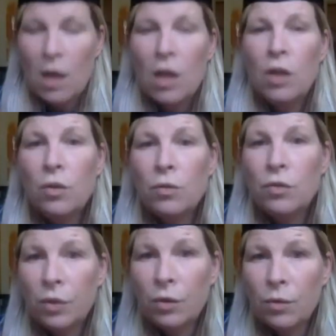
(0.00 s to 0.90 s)
You
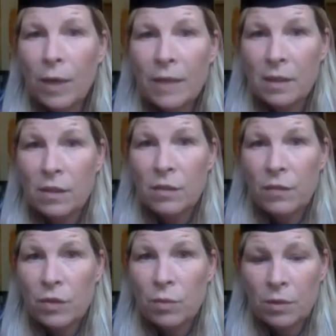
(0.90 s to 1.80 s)
too, as
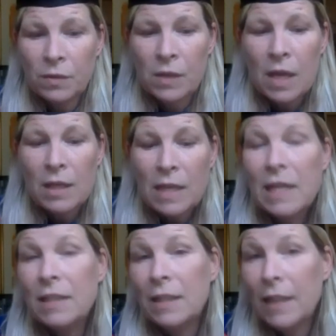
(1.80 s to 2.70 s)
individuals,
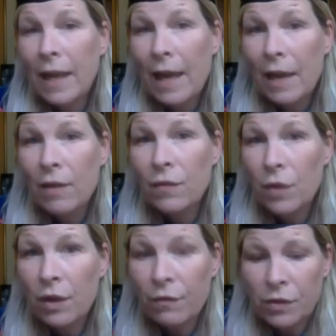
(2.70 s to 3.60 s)
need to get out of your
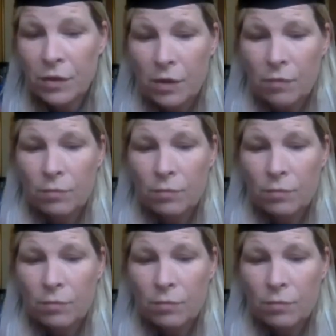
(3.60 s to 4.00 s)
comfort zone.